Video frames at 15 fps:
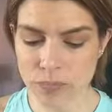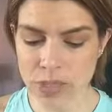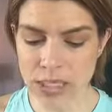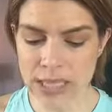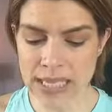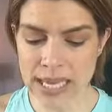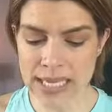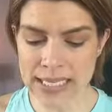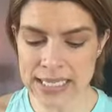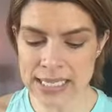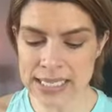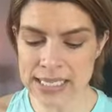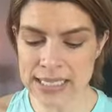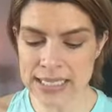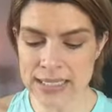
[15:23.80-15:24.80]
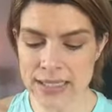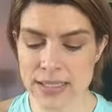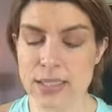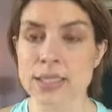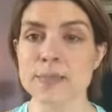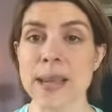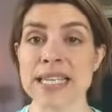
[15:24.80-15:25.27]
that is
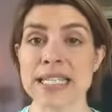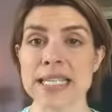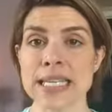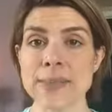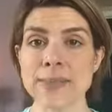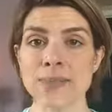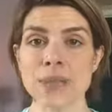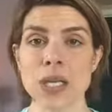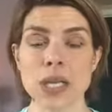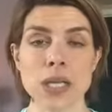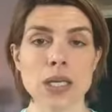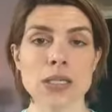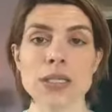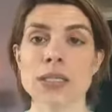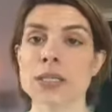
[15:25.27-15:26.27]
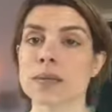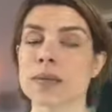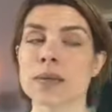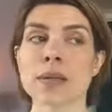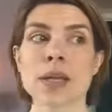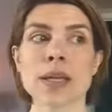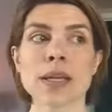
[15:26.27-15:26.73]
spicy, because
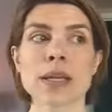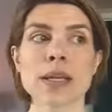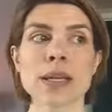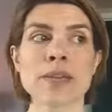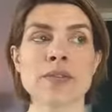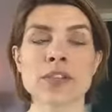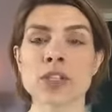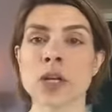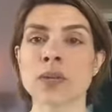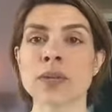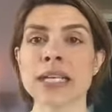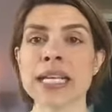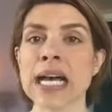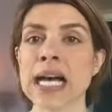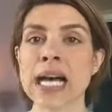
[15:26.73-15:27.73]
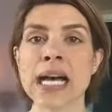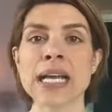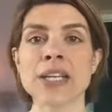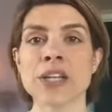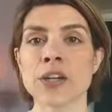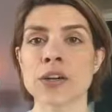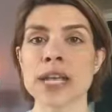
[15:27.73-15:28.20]
if it's already hot
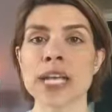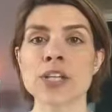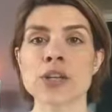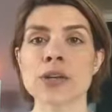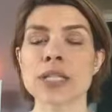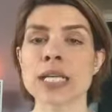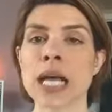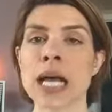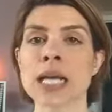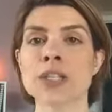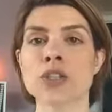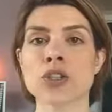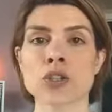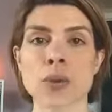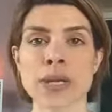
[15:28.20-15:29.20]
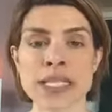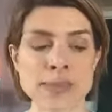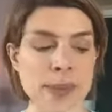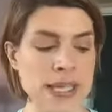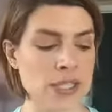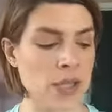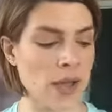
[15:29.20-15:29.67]
and your nature is hot, just throwing
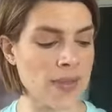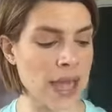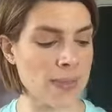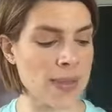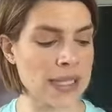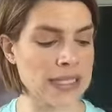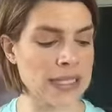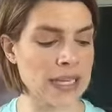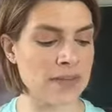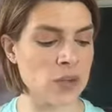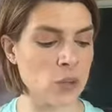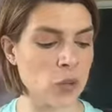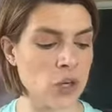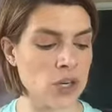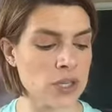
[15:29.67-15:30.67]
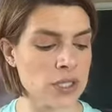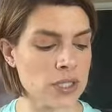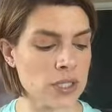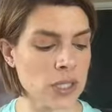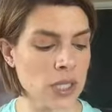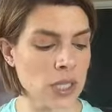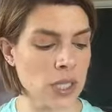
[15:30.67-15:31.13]
spice on that makes it even
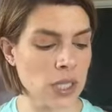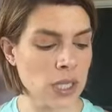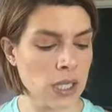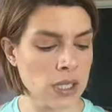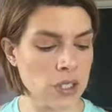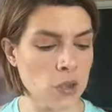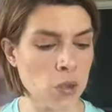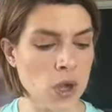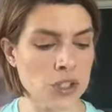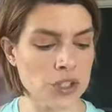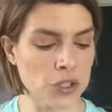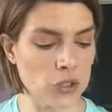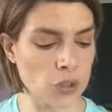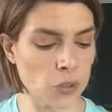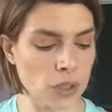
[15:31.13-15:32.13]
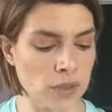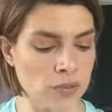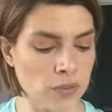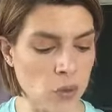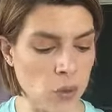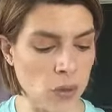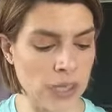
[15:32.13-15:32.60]
worse. You want to
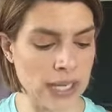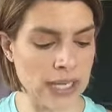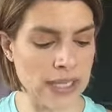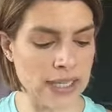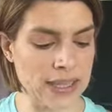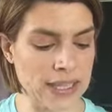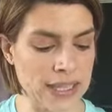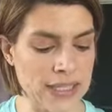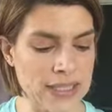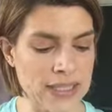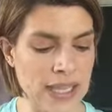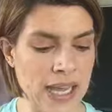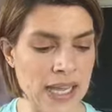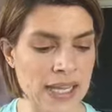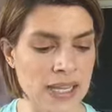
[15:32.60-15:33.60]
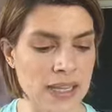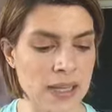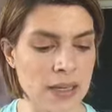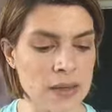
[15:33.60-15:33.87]
avoid things like